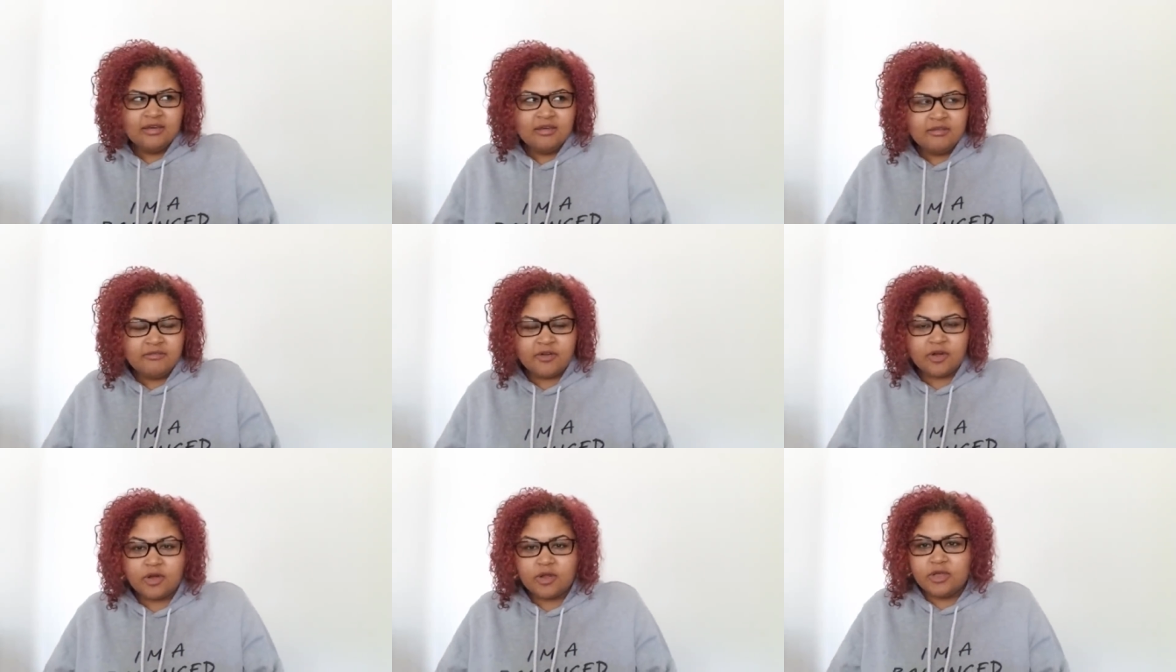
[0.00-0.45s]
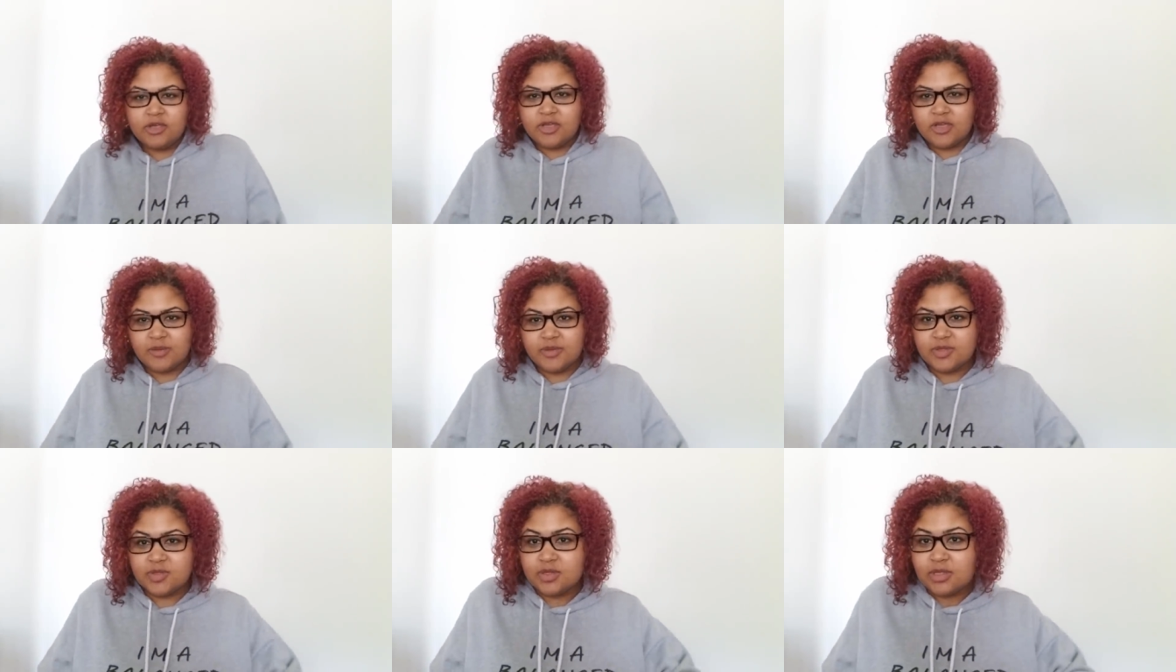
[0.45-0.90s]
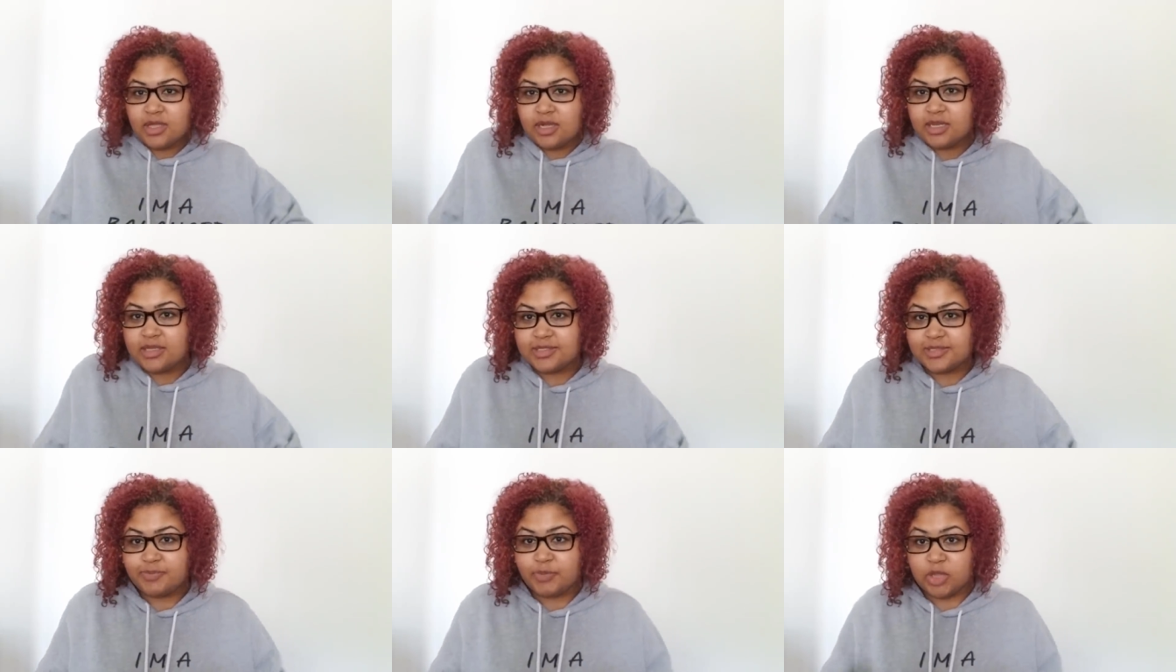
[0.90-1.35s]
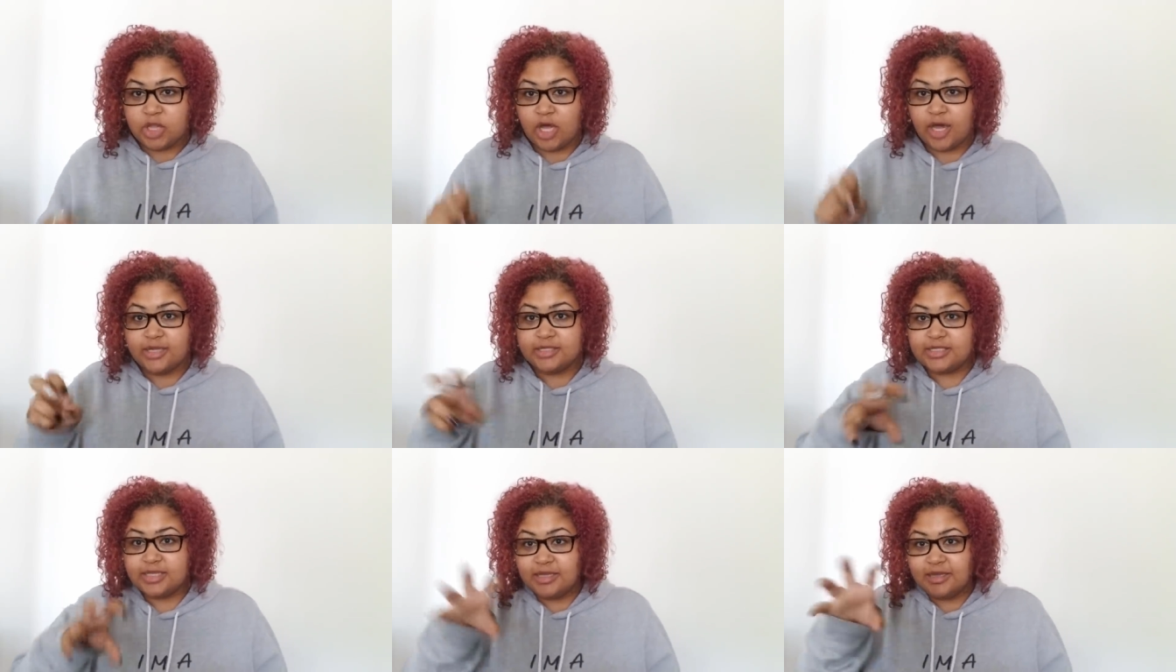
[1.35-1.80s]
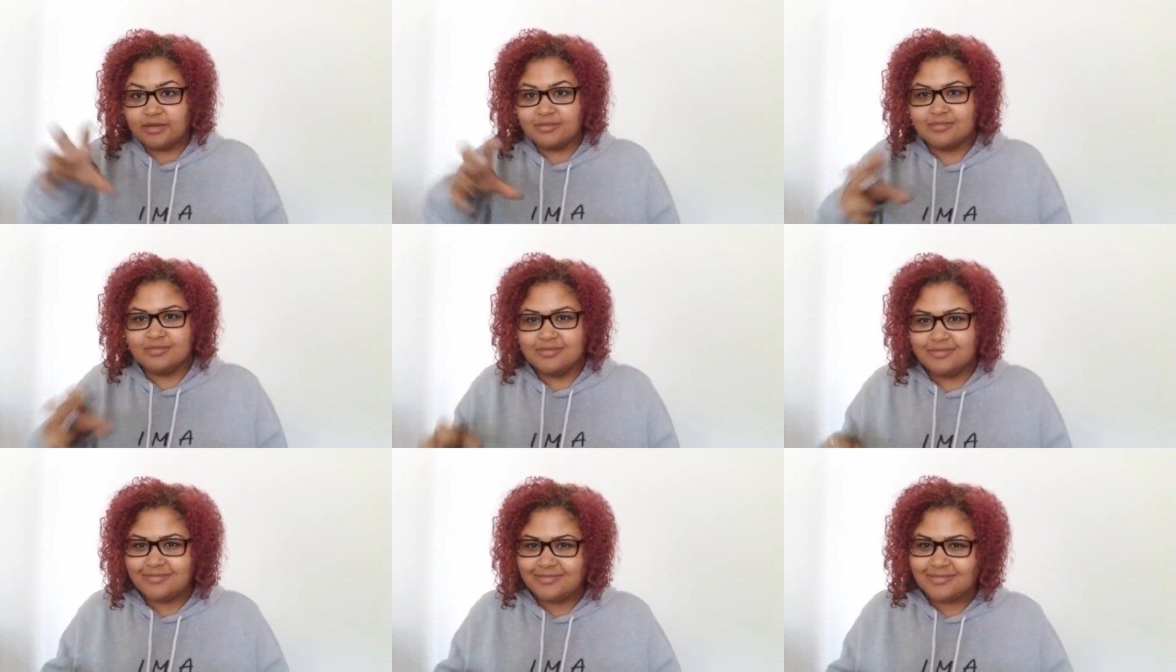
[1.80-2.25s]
Virgo, you could be doing a lot of this plotting